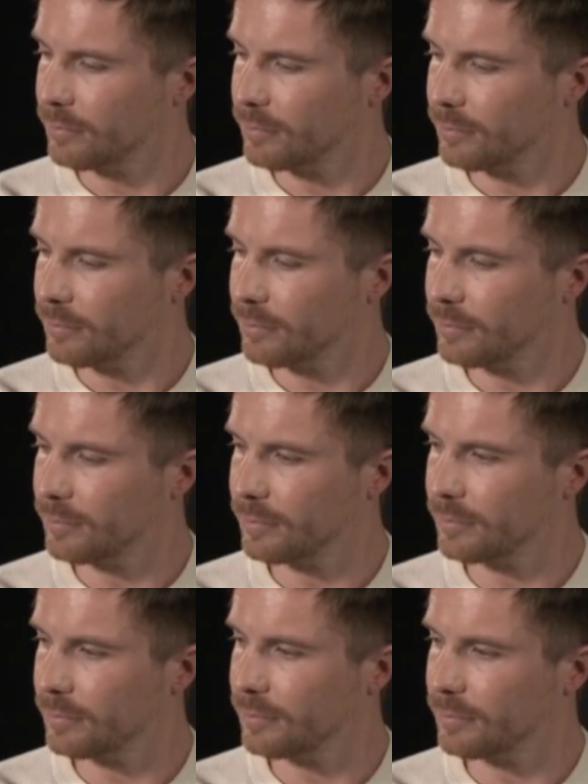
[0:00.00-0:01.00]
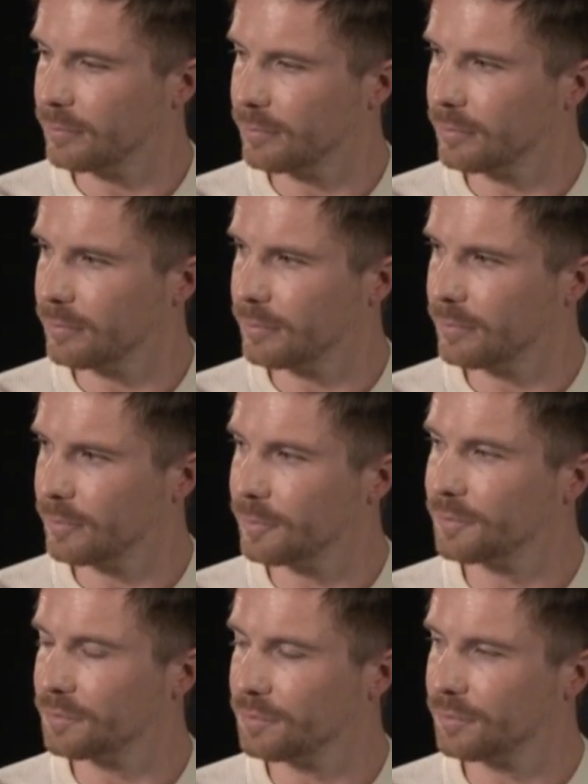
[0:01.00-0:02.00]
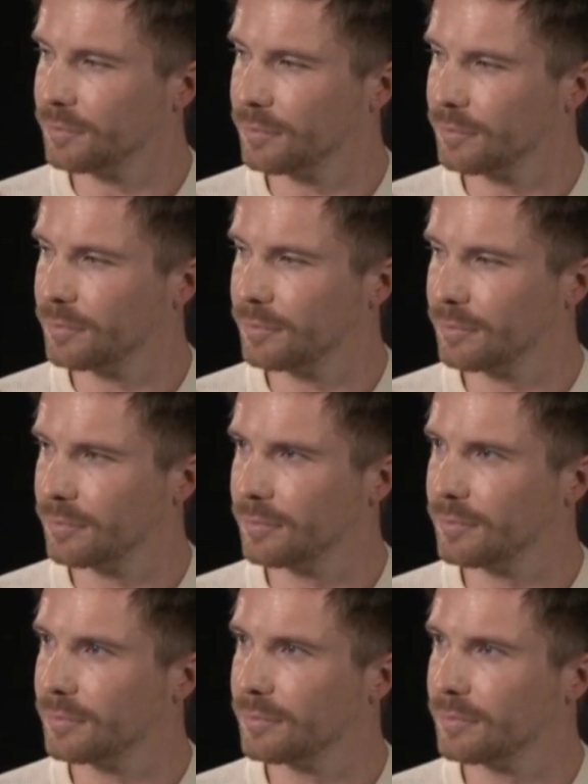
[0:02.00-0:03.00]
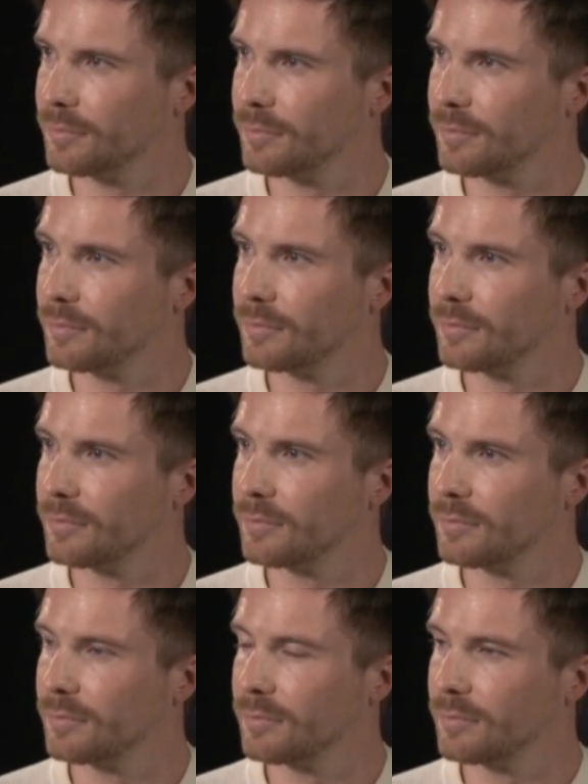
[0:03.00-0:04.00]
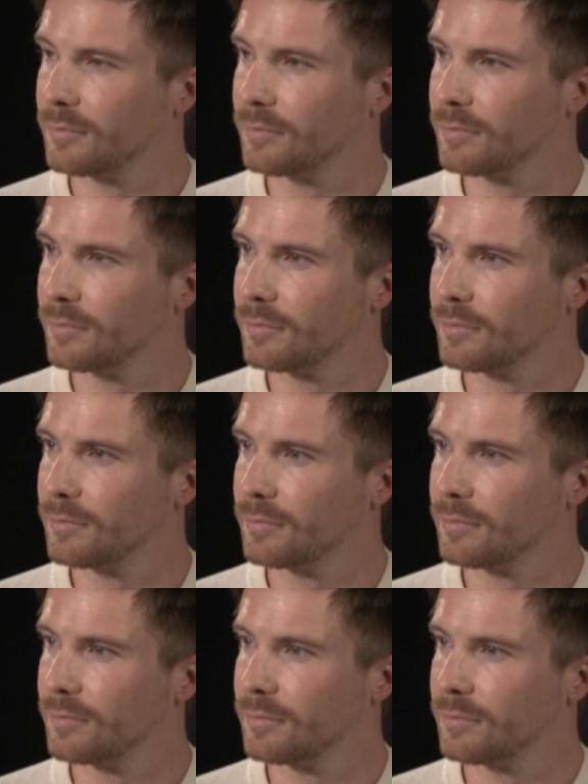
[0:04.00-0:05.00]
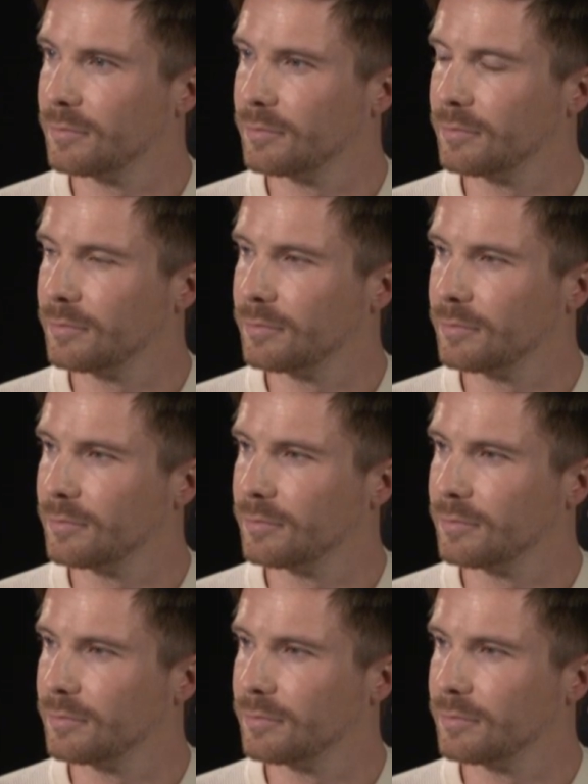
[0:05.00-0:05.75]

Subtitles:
The person shown says nothing.